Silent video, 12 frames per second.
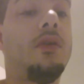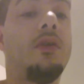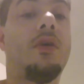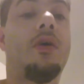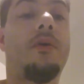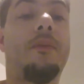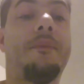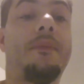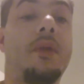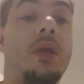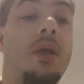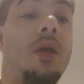So,
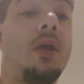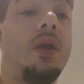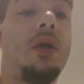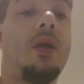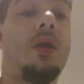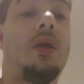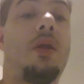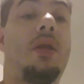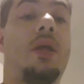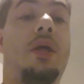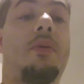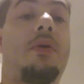
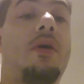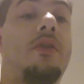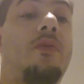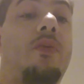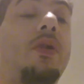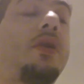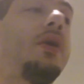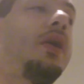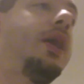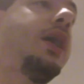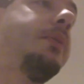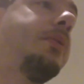yeah, because it's really going
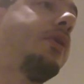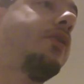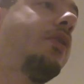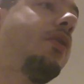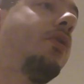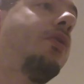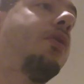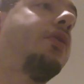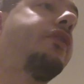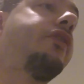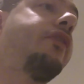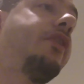to happen, because the
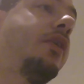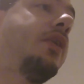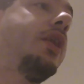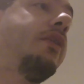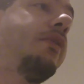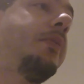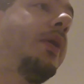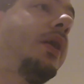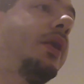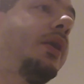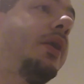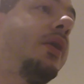Lord's telling
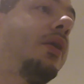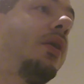everybody